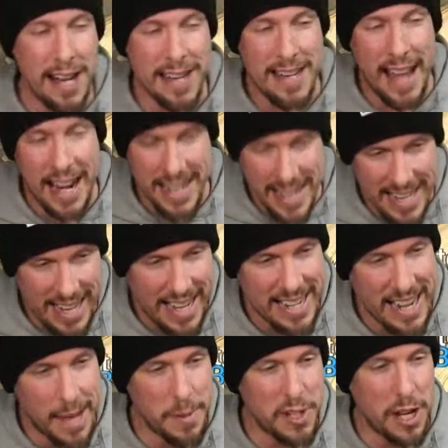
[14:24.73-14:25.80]
90k
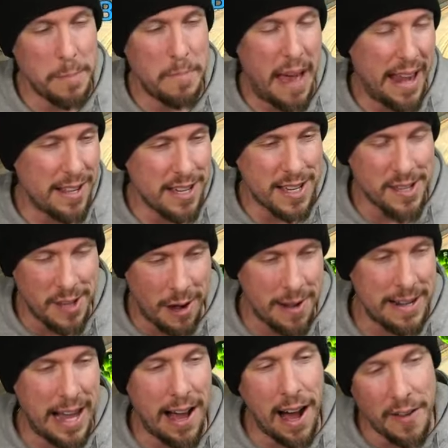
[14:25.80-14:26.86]
damage on Bad-el-Kazar.
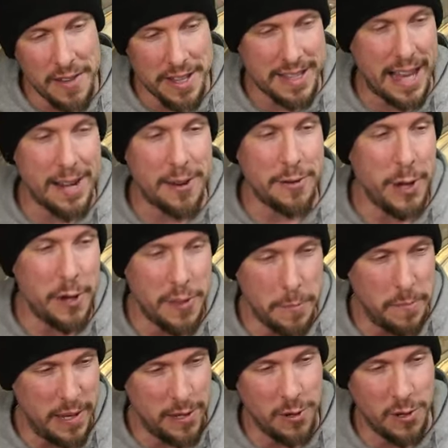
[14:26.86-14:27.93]
Now, obviously, I don't know the
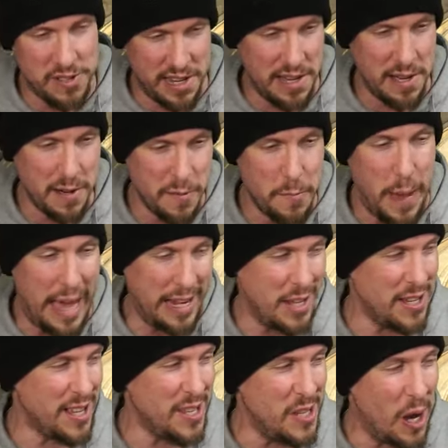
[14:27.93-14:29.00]
build of
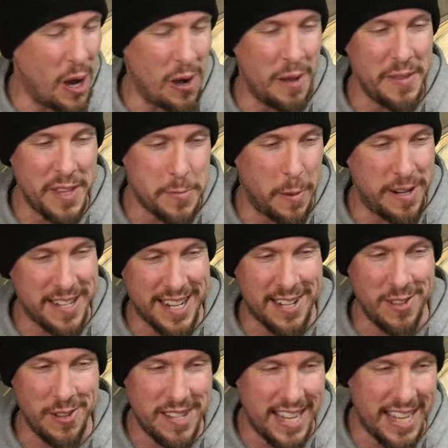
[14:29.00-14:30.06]
Bad-el-Kazar on this
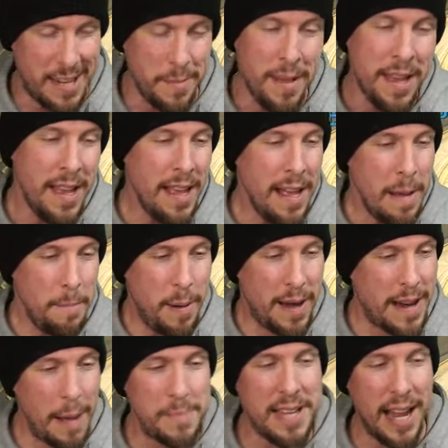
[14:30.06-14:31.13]
particular team, but
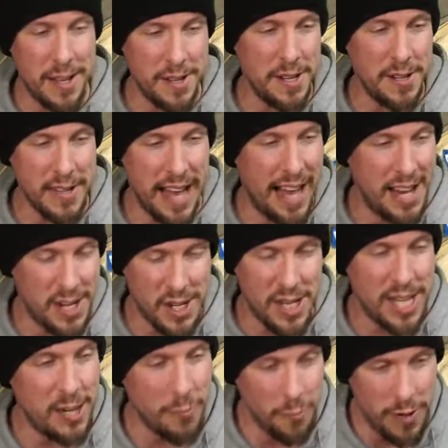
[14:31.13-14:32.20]
I'm telling you guys, she
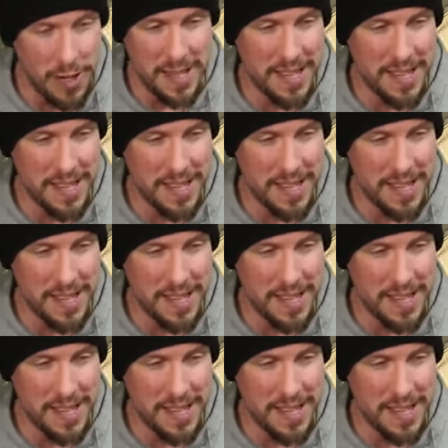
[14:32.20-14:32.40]
can really